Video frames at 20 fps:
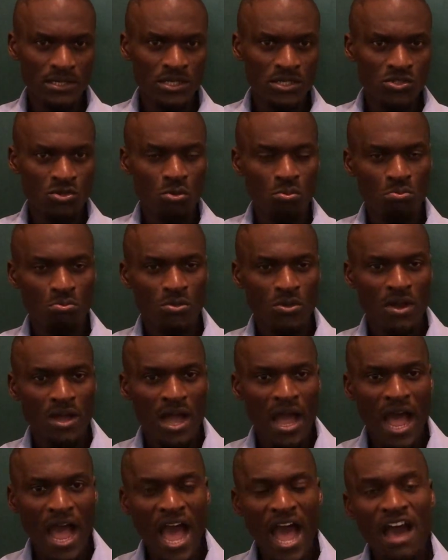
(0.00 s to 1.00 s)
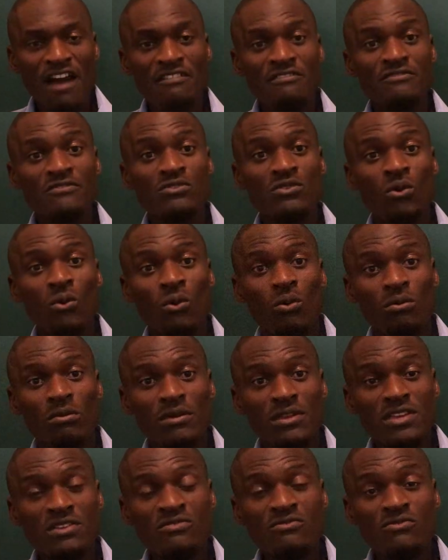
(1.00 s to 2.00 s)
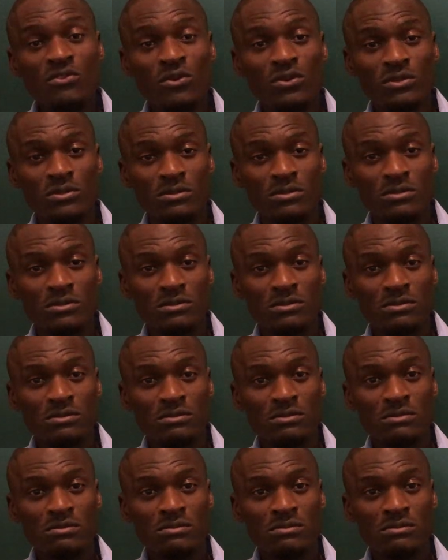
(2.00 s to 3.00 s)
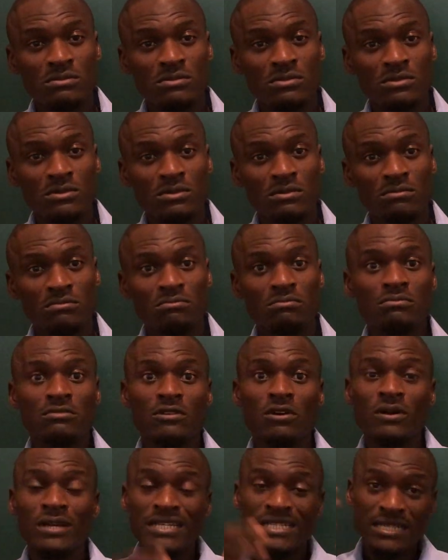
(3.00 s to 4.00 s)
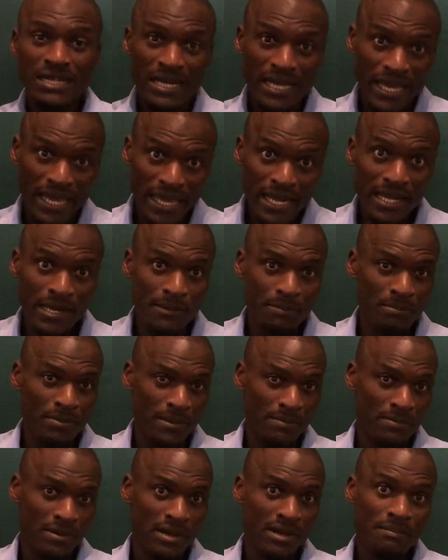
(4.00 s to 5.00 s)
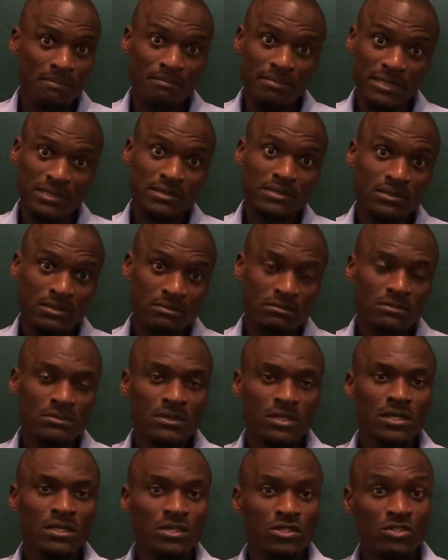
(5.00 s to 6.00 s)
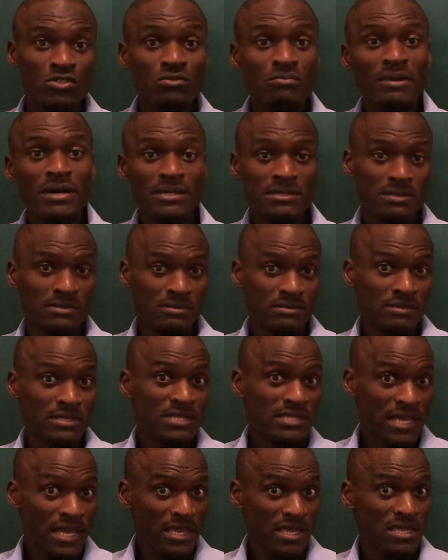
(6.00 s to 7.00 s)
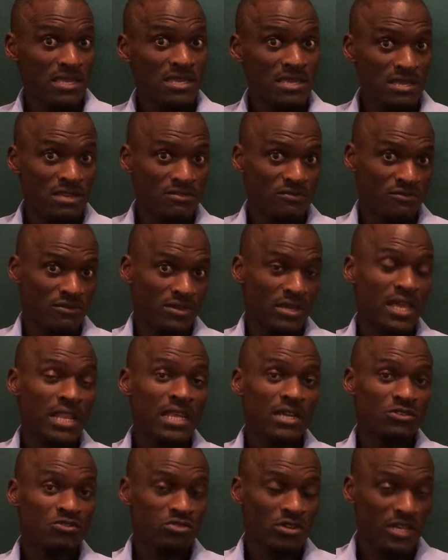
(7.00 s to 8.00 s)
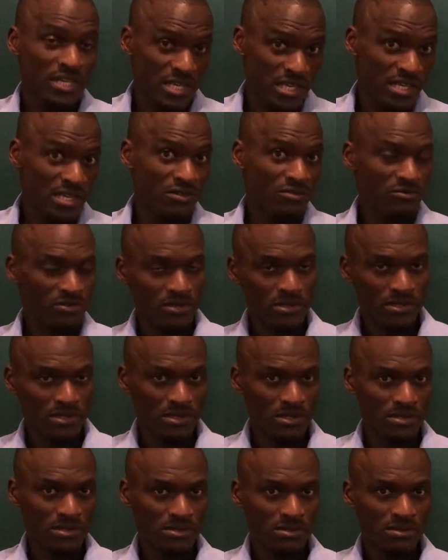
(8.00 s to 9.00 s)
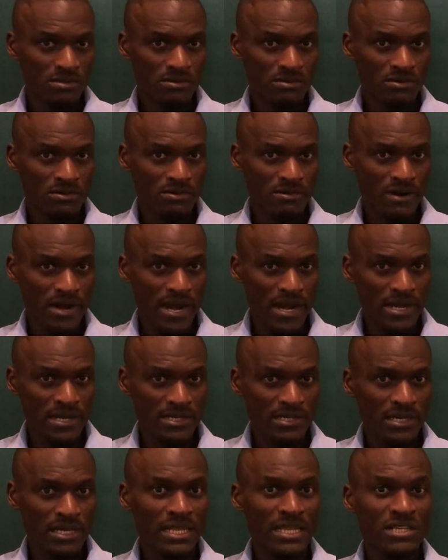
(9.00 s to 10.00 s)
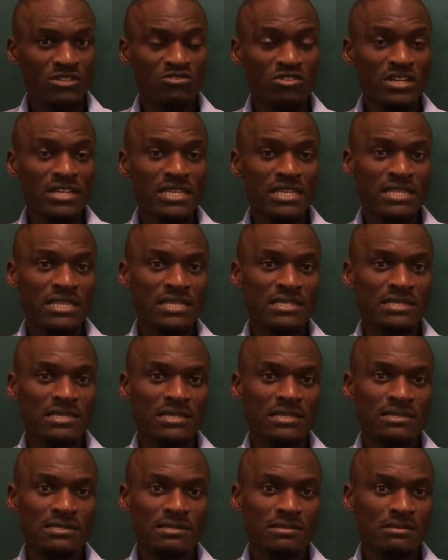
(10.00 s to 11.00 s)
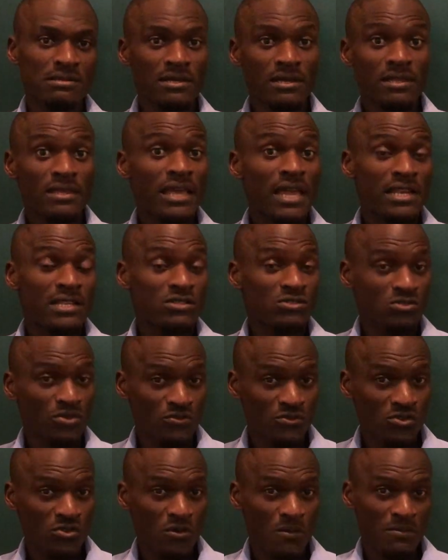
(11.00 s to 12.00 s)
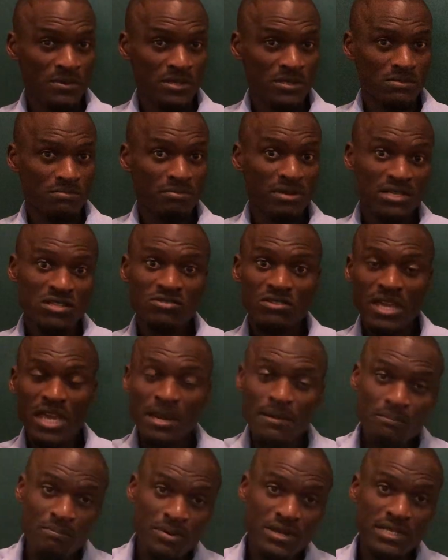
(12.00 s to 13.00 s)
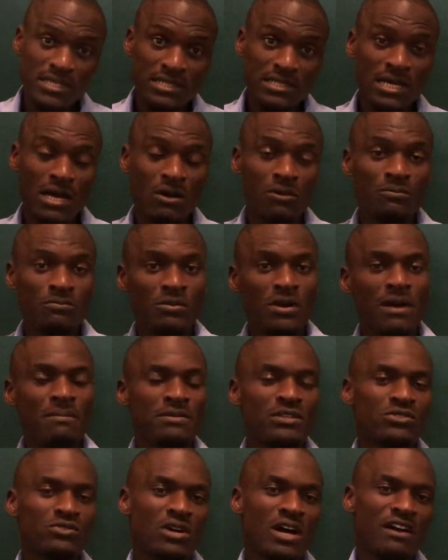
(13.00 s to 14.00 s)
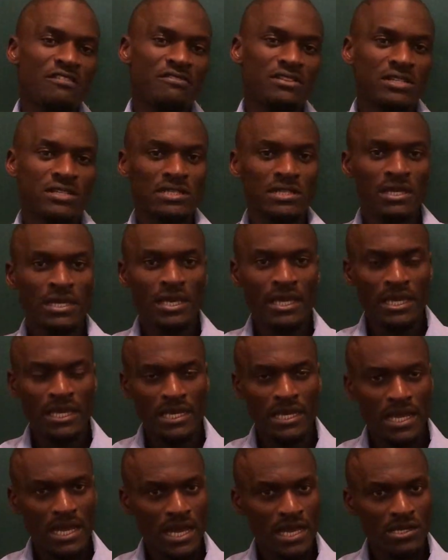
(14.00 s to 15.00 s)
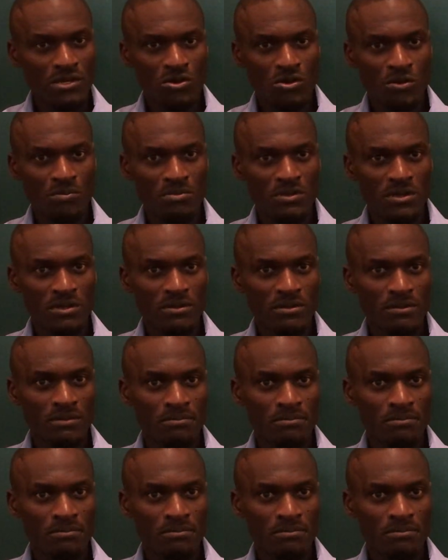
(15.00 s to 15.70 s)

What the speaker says: So have your invoice, call it on a headed paper, but you must, these are e-invoice, electronic invoices, right? Electronic in the sense they are in soft copies, but you can print it out probably to have it in a hard copy.